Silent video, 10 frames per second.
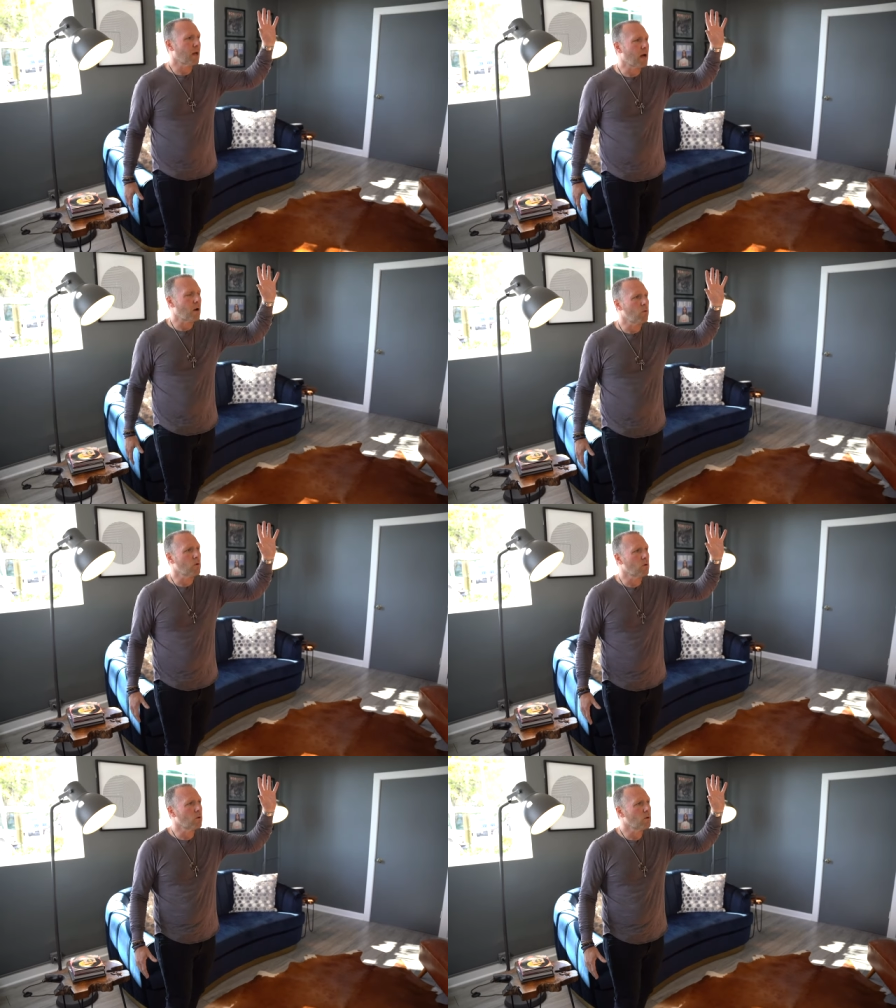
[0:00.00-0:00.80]
I
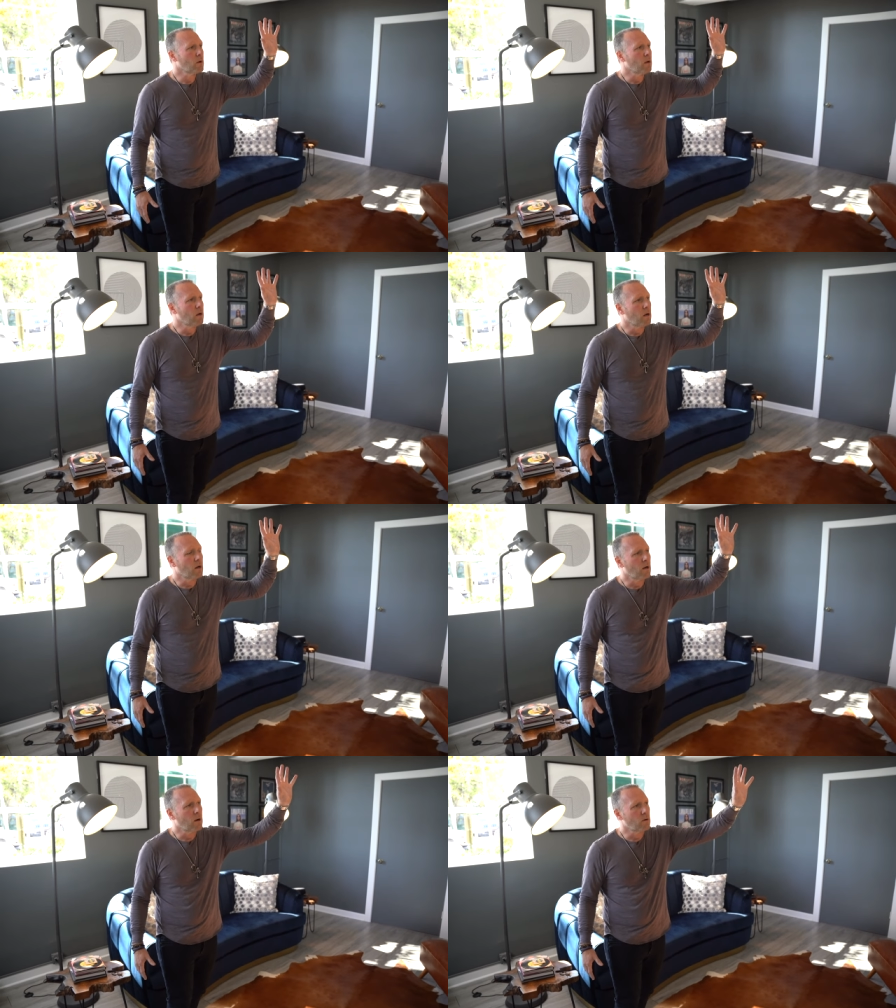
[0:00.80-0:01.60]
will
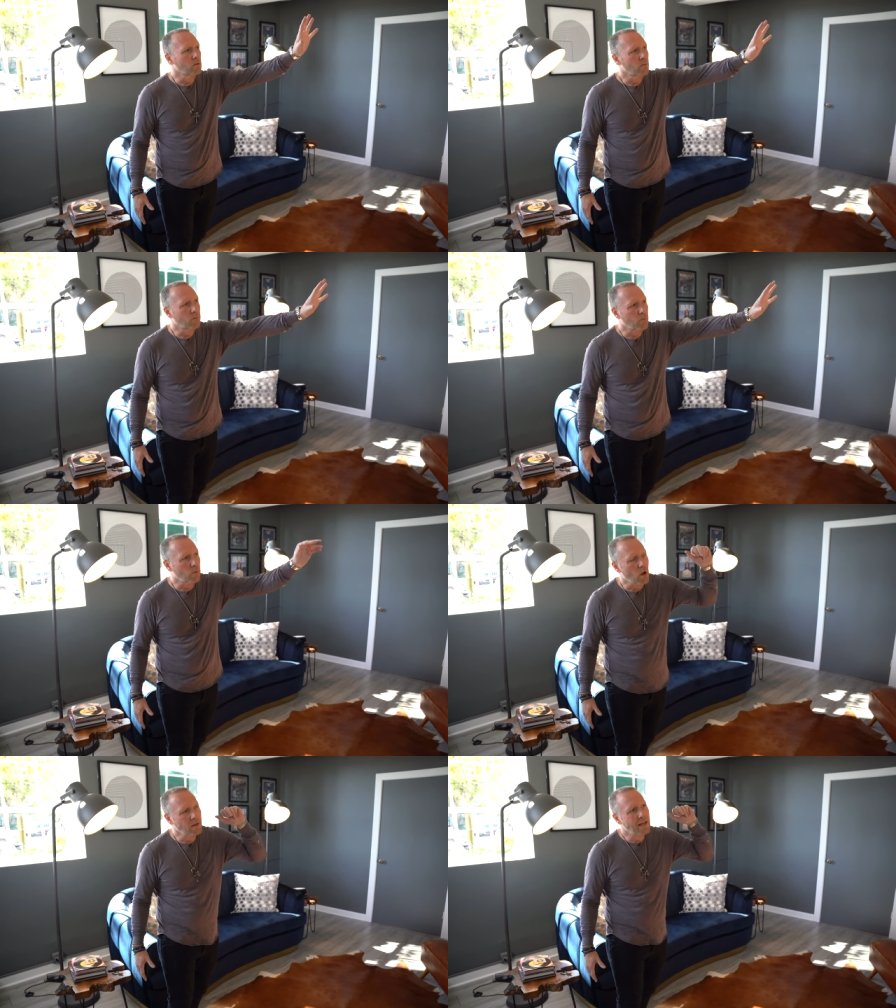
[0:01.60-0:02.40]

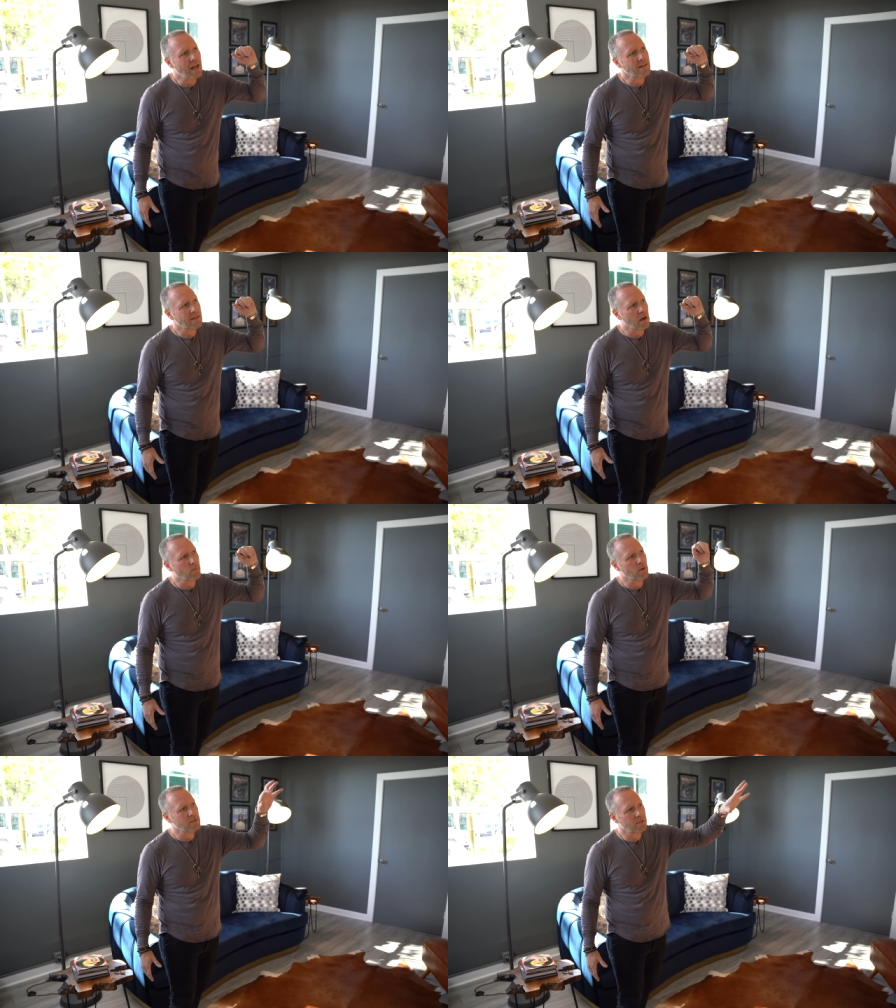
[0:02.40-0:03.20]
broadcast our
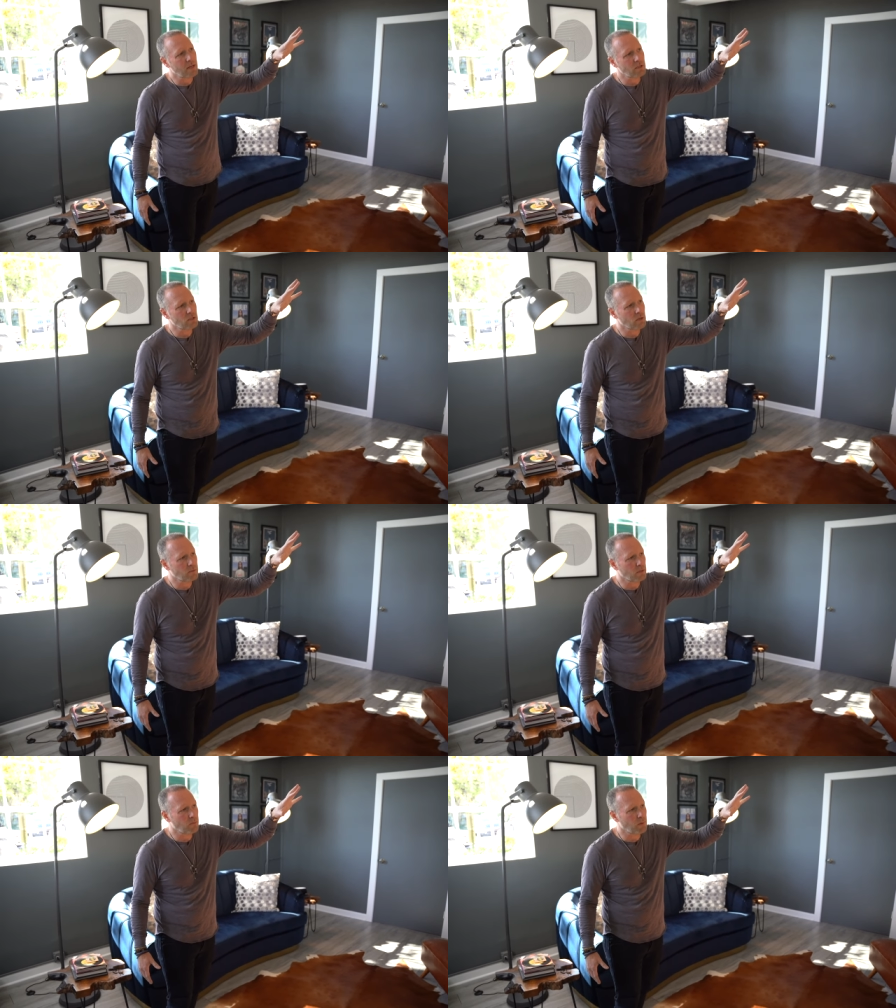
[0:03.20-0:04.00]
presentation up
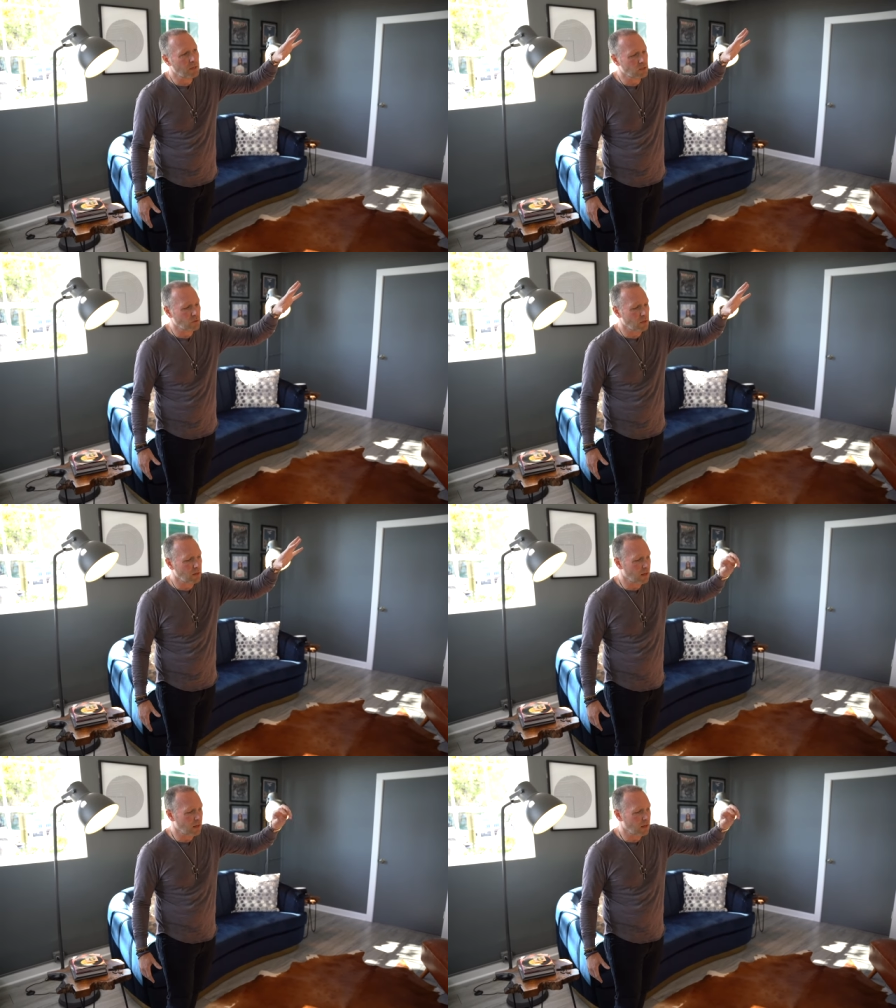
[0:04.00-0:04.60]
to the big screen